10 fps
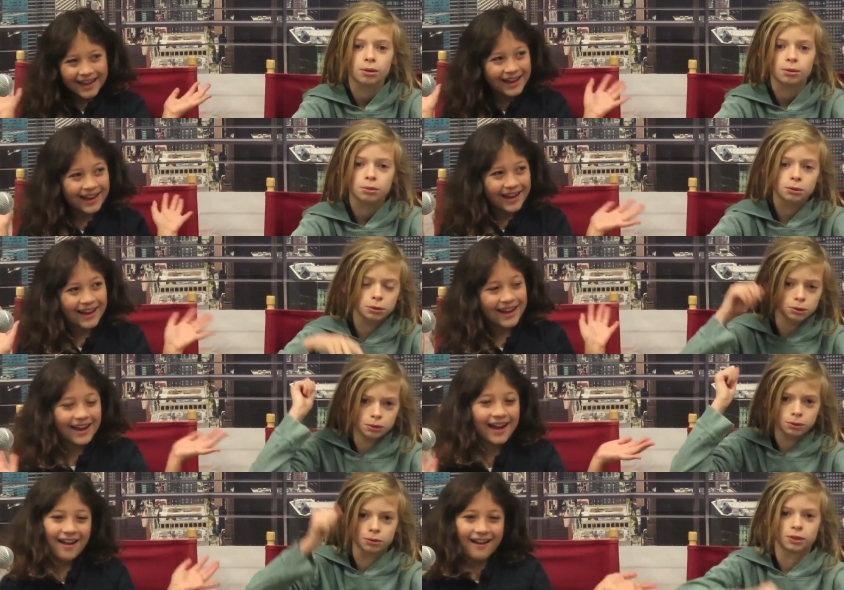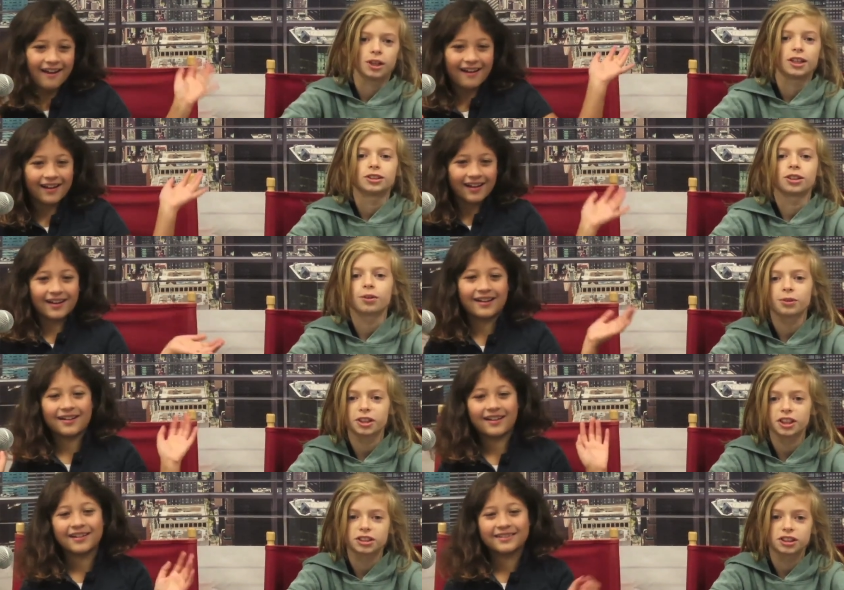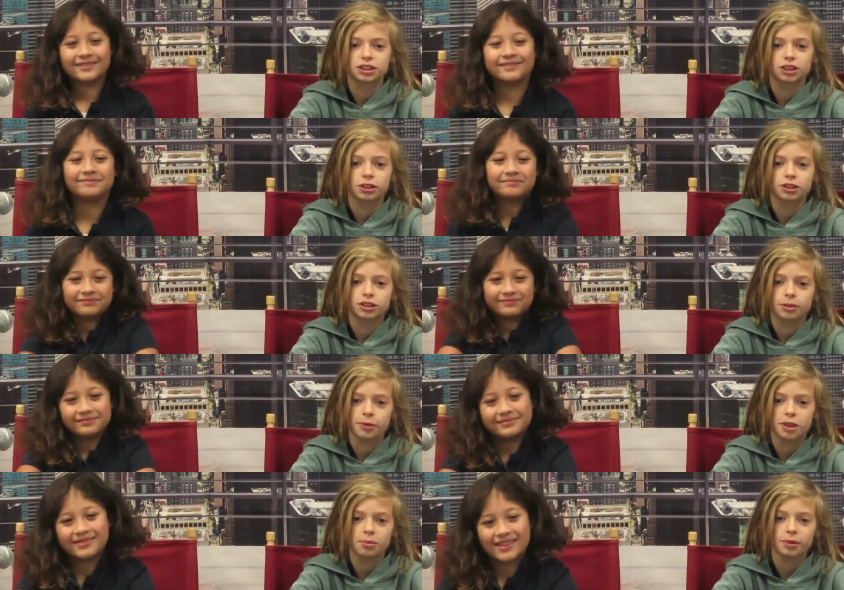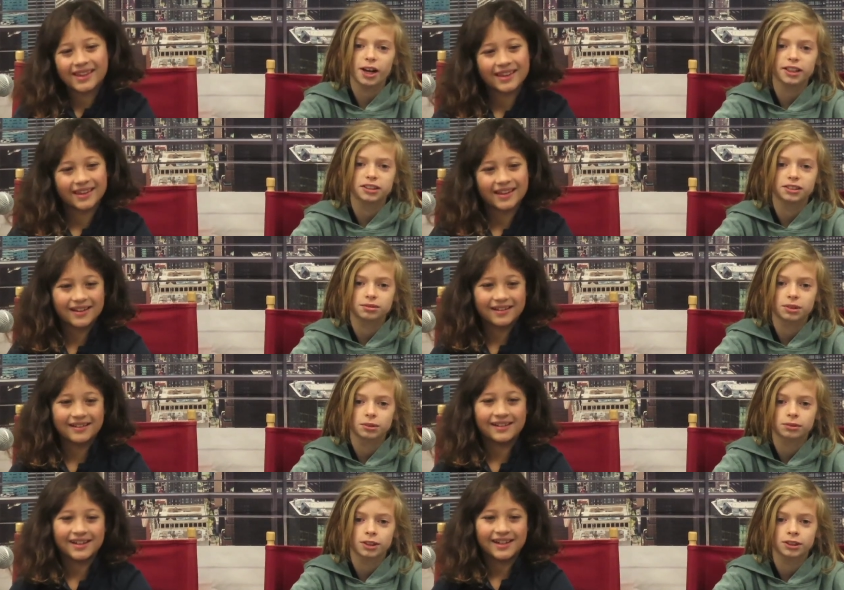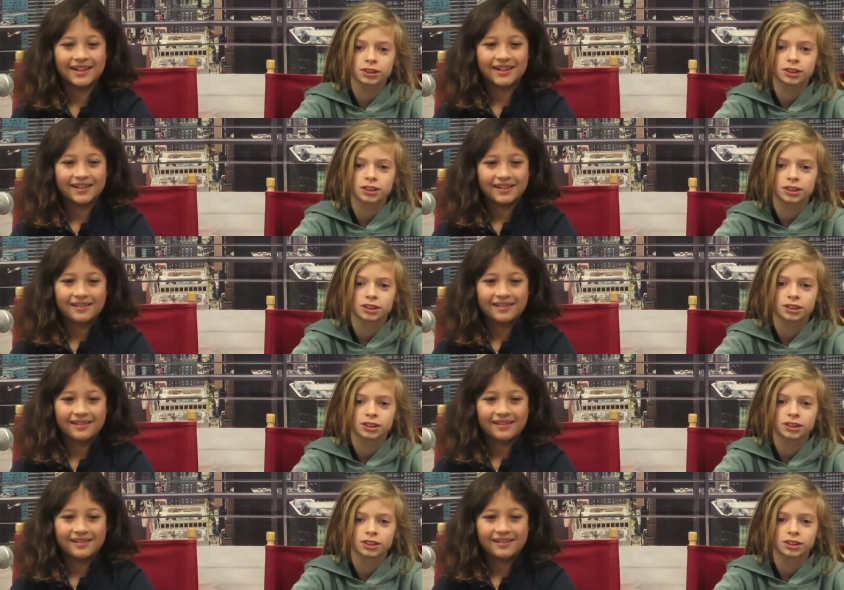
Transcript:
Speaker 1: Woohoo! Don't forget to show your Timothy pride, Roadrunners.